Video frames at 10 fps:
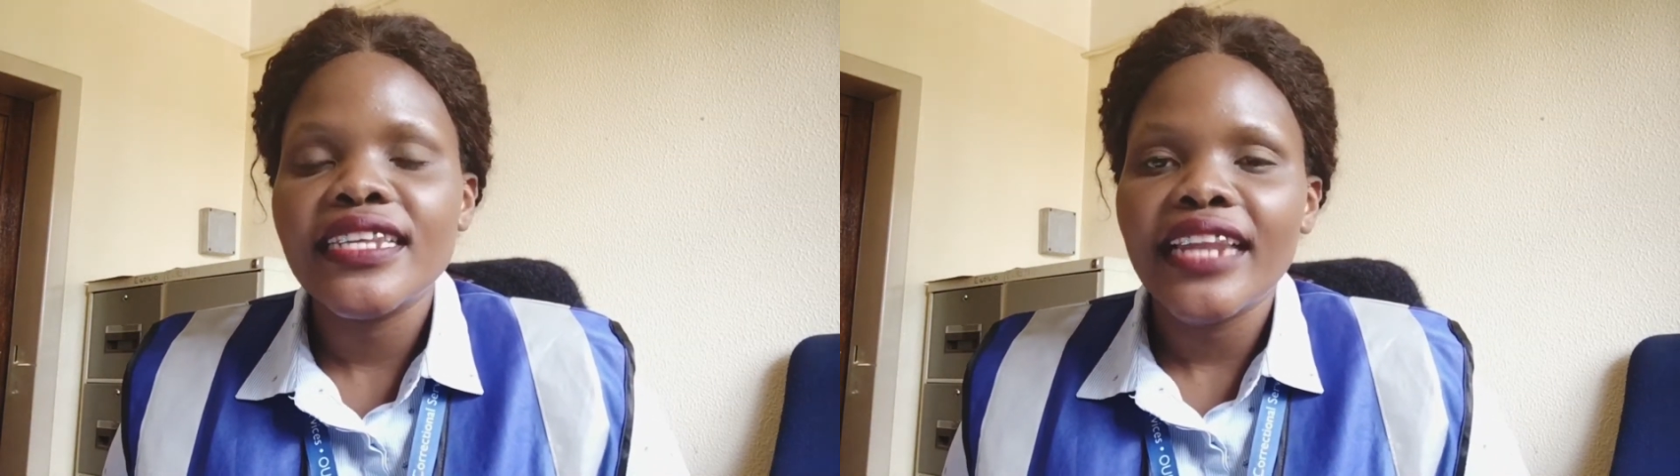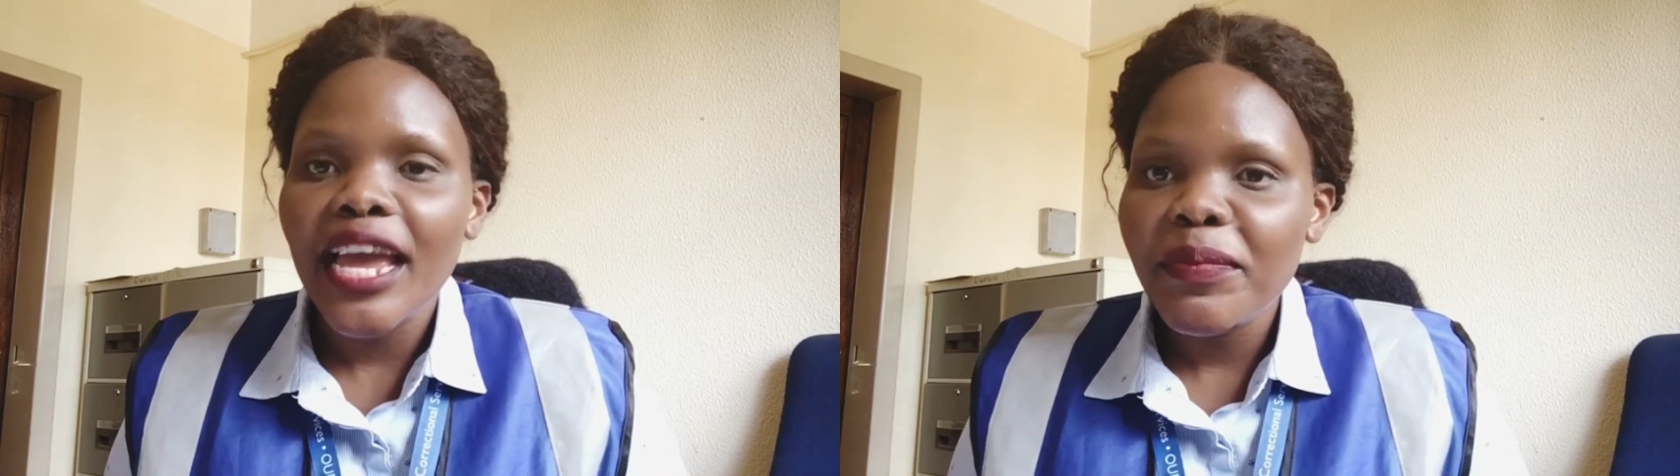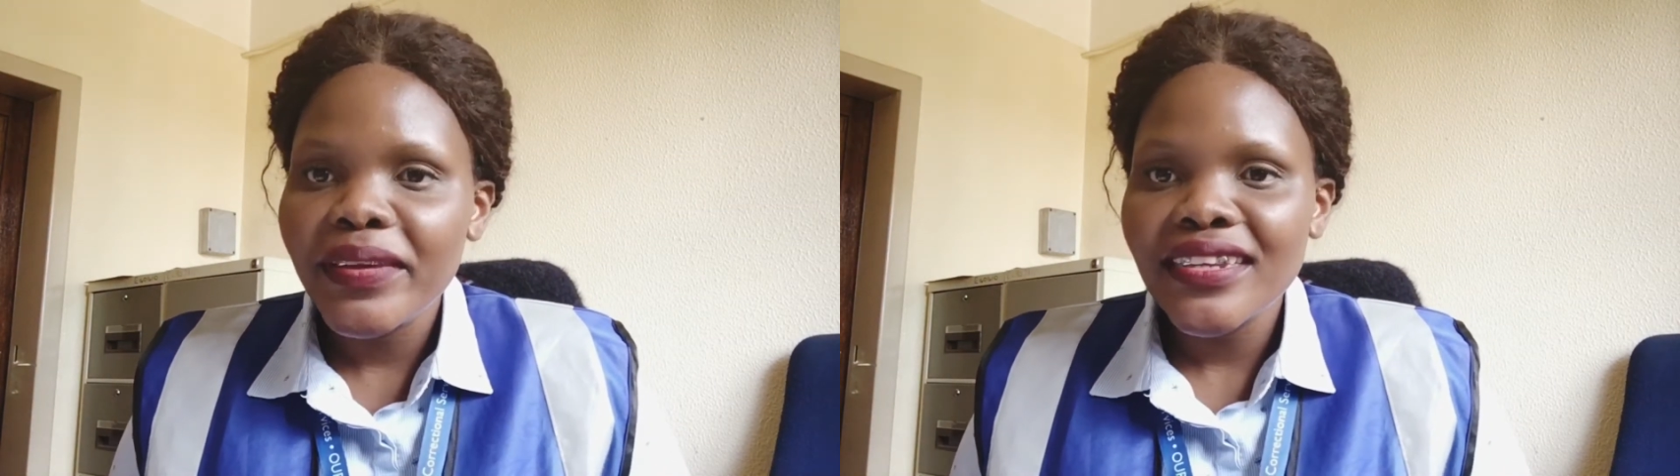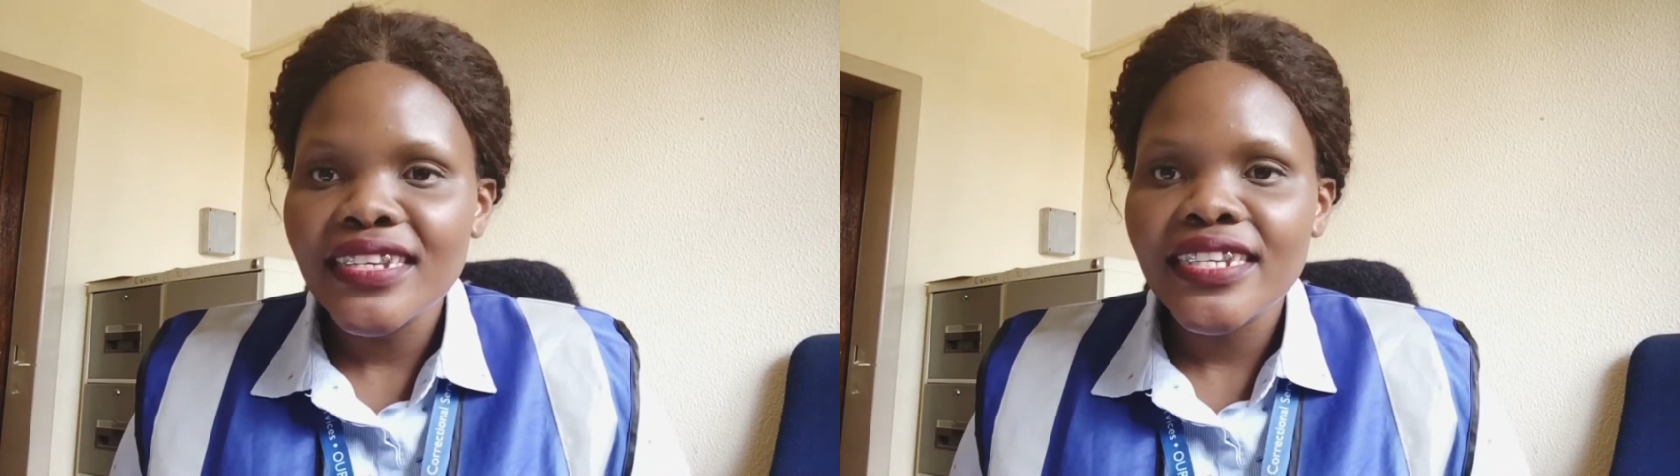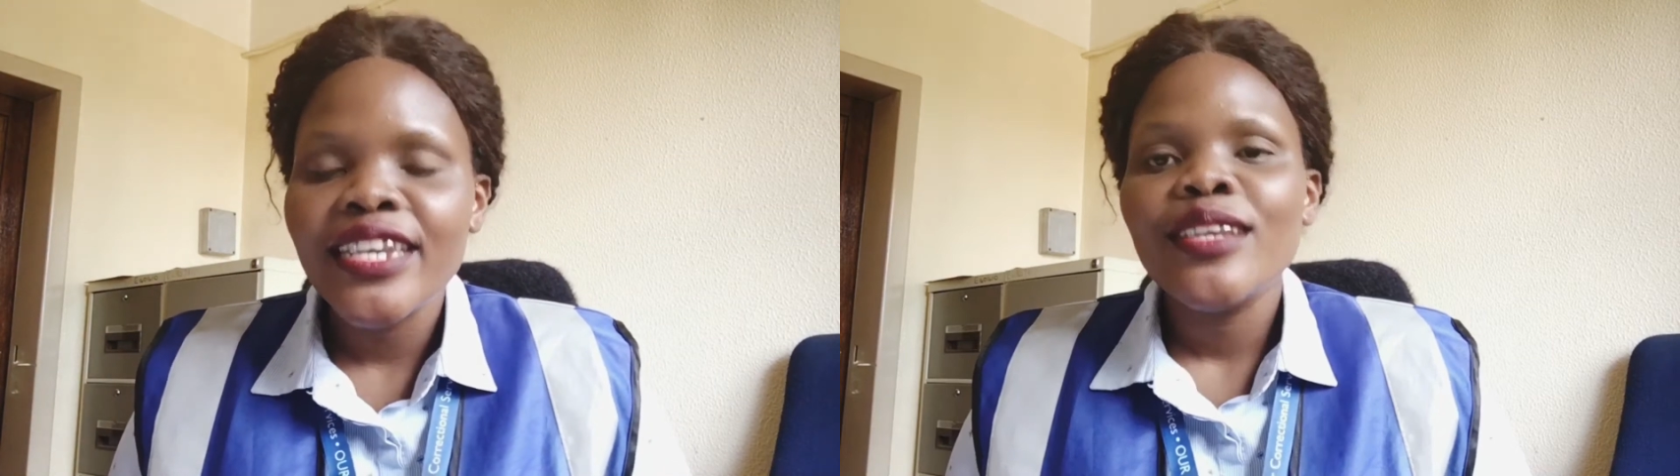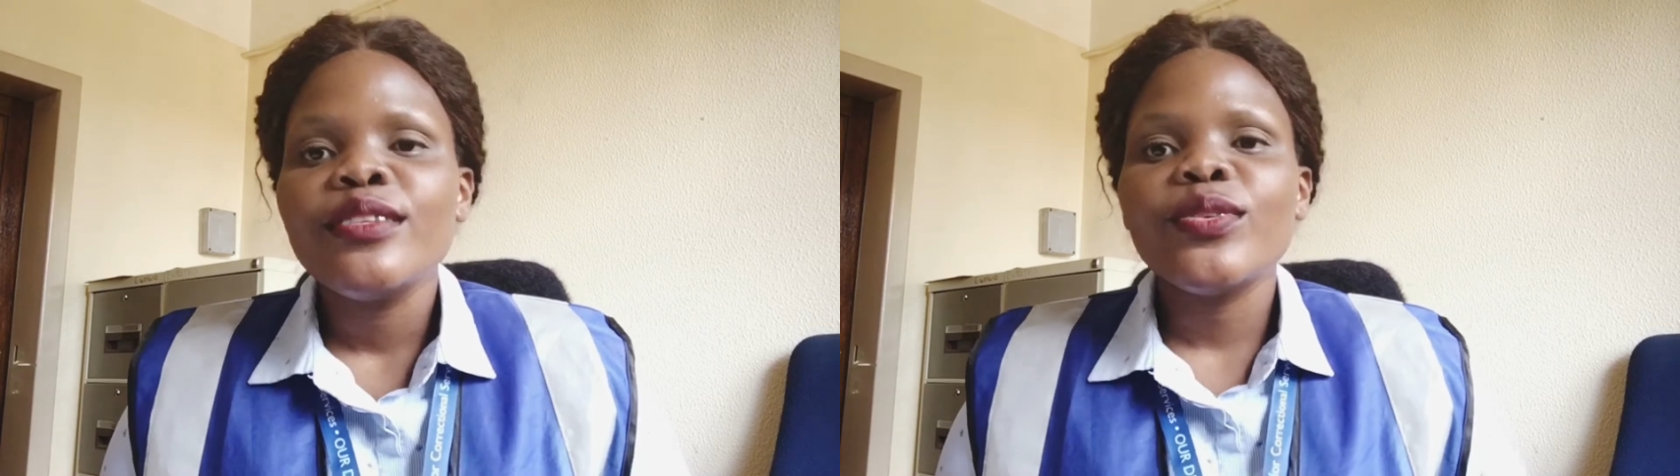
and IPID.